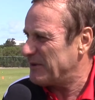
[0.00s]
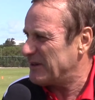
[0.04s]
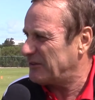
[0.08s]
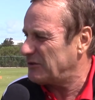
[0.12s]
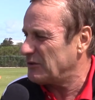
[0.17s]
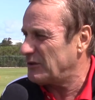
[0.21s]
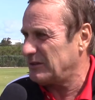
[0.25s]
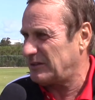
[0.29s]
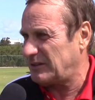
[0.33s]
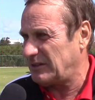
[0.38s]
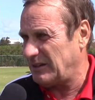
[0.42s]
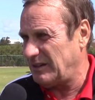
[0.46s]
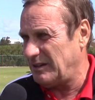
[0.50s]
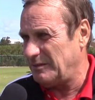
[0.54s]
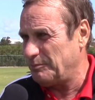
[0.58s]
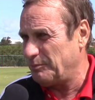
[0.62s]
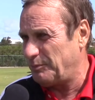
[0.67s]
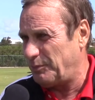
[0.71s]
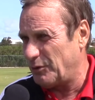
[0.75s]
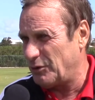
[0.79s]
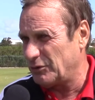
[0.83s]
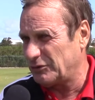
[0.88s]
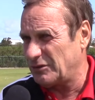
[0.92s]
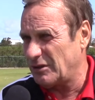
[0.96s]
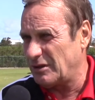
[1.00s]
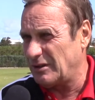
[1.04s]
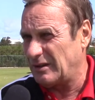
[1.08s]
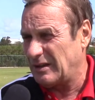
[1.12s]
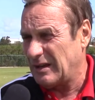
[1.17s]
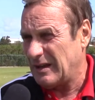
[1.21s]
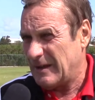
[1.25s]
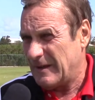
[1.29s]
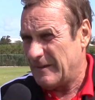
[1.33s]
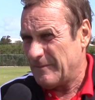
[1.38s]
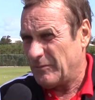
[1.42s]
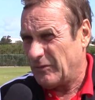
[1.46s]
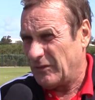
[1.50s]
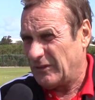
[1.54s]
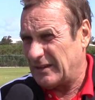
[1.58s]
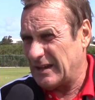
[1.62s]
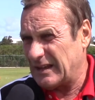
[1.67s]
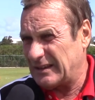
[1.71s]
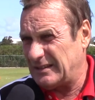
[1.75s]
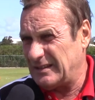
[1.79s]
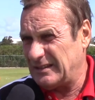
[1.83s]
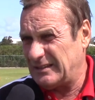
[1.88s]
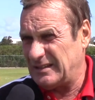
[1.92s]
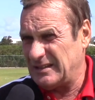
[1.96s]
So it's important
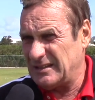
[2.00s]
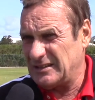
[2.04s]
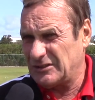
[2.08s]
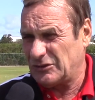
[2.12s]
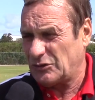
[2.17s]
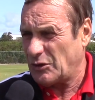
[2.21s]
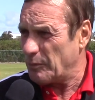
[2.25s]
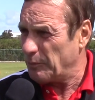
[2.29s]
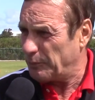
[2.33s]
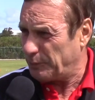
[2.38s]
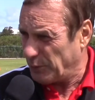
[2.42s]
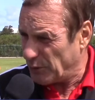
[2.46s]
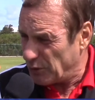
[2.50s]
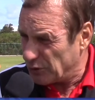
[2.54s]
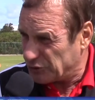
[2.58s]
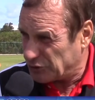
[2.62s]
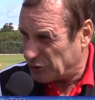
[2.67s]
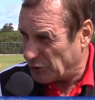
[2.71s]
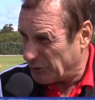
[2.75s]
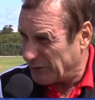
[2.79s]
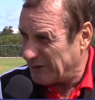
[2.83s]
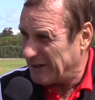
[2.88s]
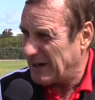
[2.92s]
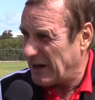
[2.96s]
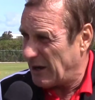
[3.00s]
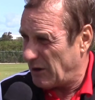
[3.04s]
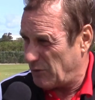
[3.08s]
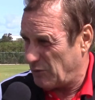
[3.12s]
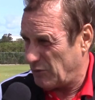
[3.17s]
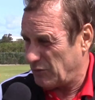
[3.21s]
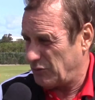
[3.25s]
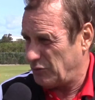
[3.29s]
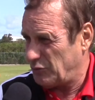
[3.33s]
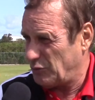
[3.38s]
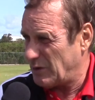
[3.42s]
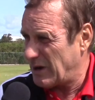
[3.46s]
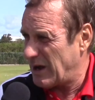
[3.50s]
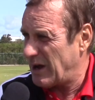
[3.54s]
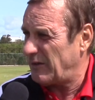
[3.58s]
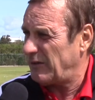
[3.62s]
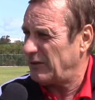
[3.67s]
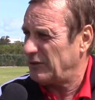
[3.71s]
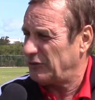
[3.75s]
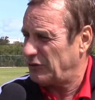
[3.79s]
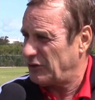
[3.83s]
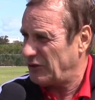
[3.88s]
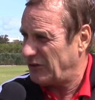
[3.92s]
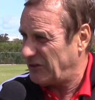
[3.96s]
that it is compulsory now to
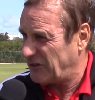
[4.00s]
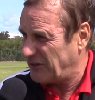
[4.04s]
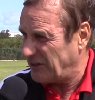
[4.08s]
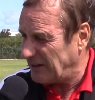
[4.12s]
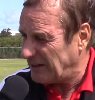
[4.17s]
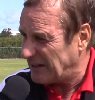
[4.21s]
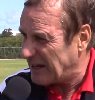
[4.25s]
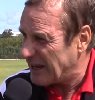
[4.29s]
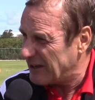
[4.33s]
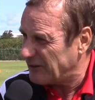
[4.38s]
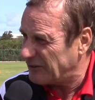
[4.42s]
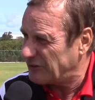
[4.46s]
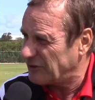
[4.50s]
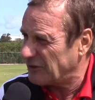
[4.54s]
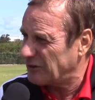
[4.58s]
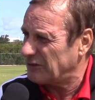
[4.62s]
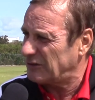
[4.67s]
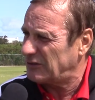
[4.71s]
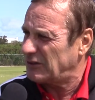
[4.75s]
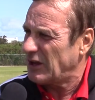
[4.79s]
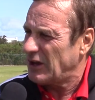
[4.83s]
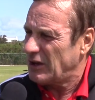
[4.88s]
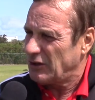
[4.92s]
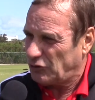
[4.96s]
have the C license